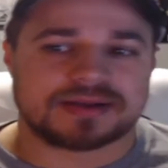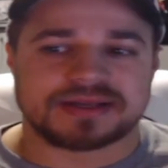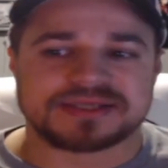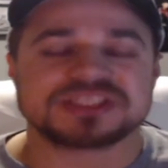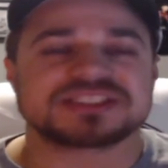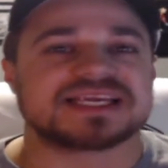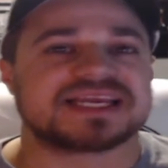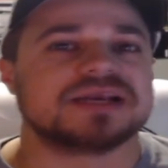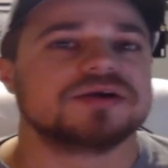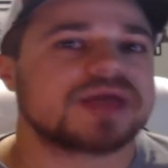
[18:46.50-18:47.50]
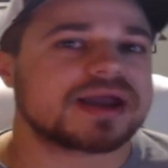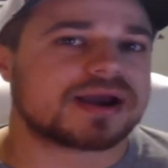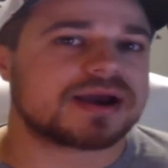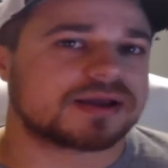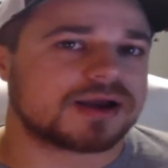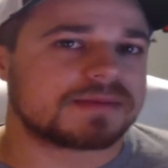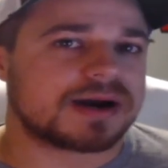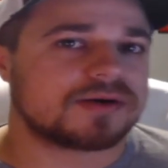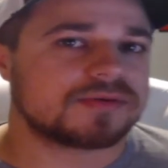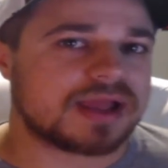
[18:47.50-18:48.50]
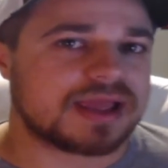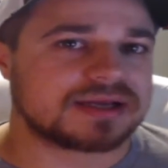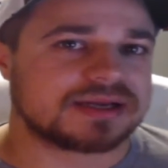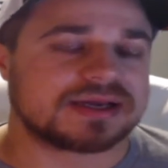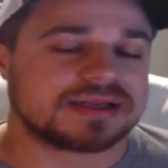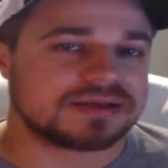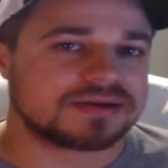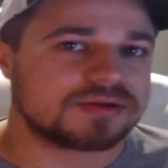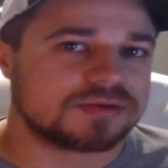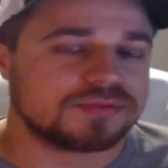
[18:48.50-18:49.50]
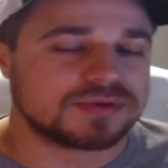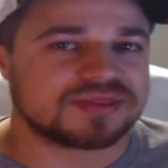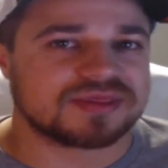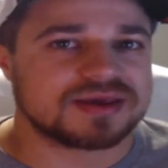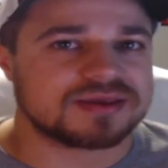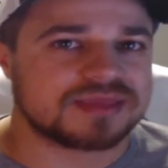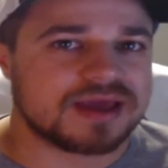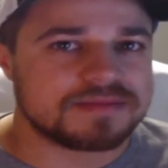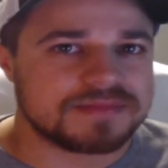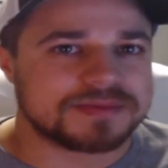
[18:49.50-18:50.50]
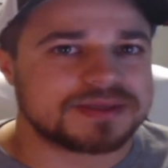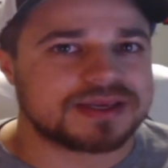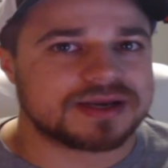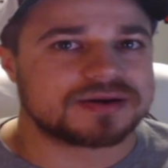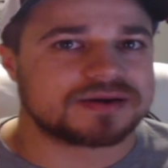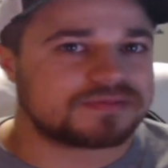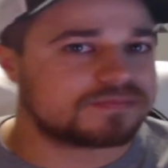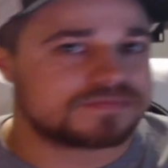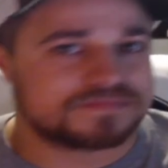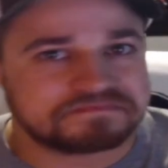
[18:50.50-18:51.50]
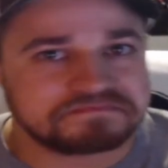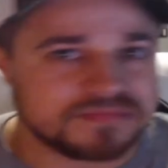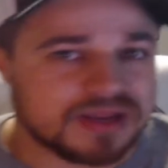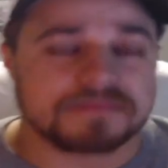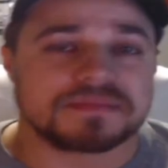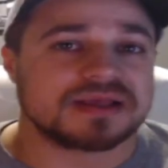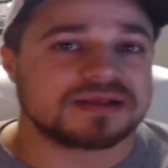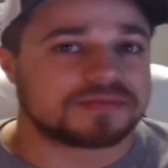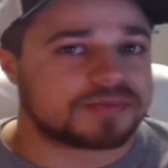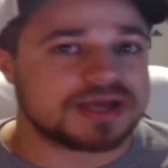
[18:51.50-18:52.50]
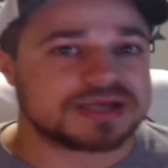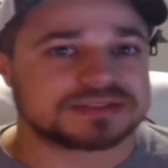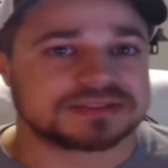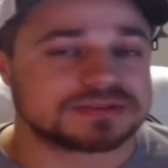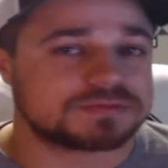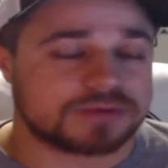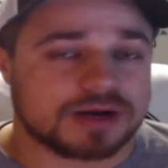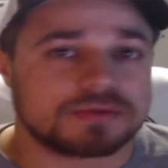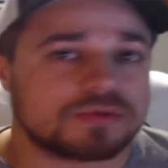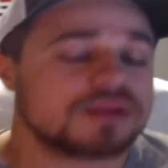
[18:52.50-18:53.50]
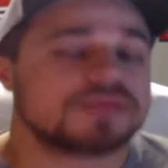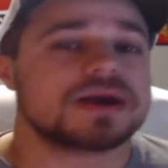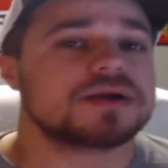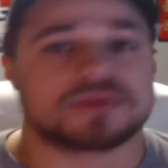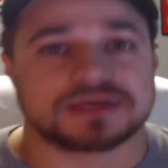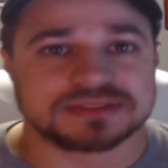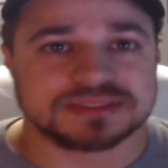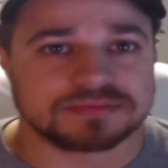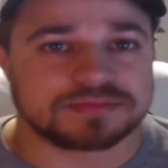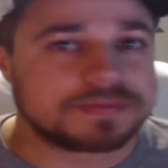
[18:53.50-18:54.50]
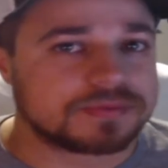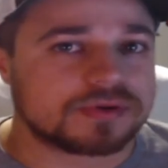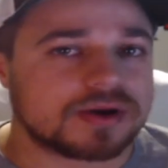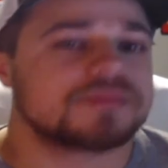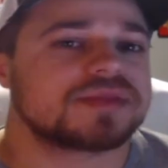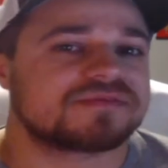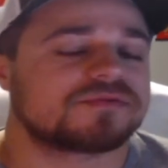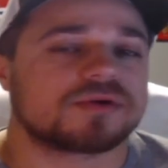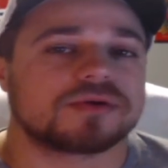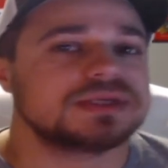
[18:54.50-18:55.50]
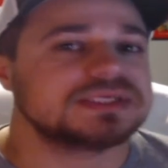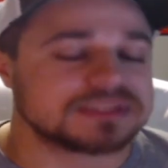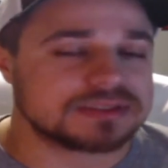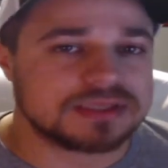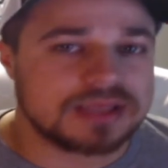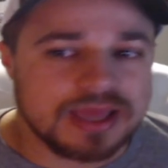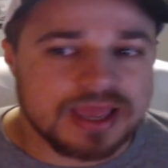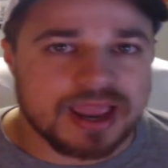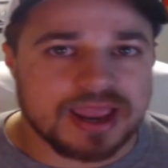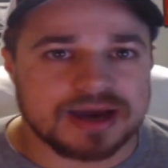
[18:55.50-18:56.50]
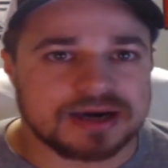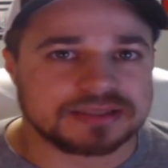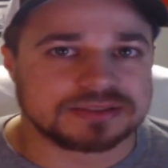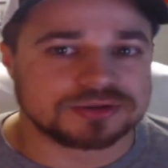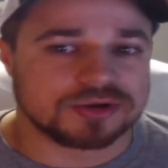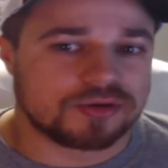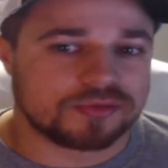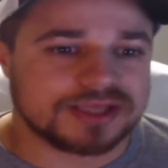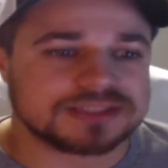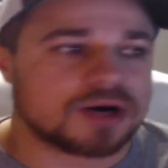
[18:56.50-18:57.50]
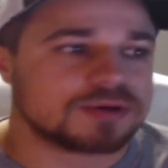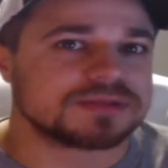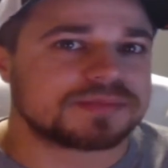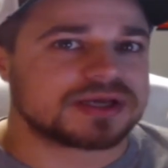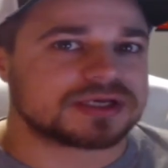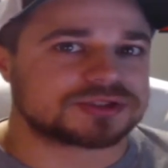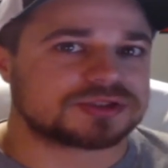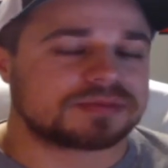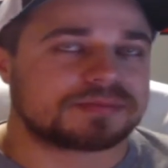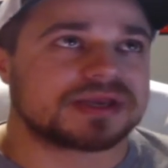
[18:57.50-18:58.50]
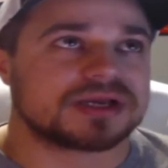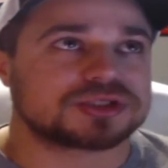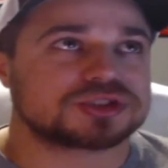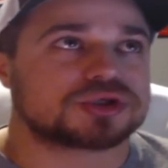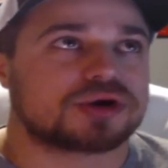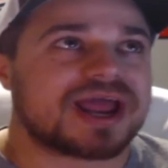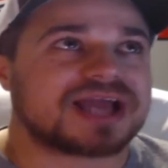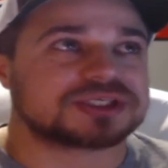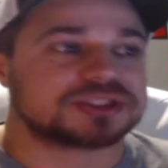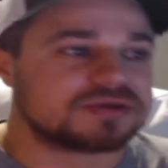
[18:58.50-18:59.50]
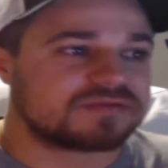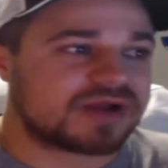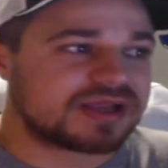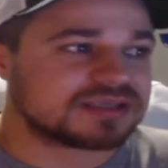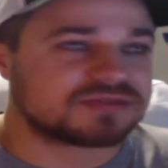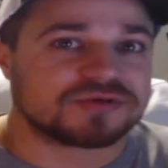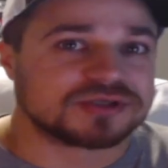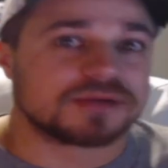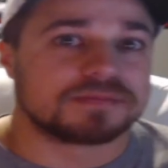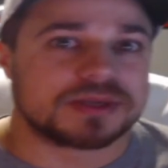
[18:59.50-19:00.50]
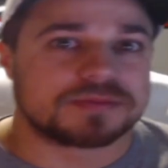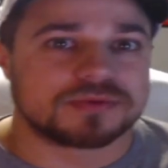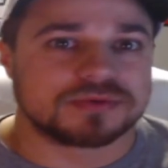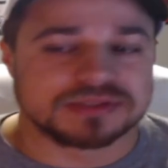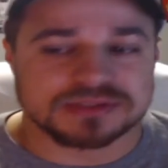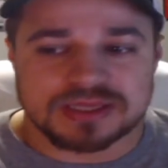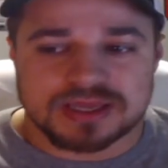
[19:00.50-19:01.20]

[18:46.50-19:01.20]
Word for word: just to hear that kind of come out, and, and you would think that maybe Gary not being the best is probably one of the better ones, and people come there for a reason. And so that's always a big, big attraction, I guess, for some people is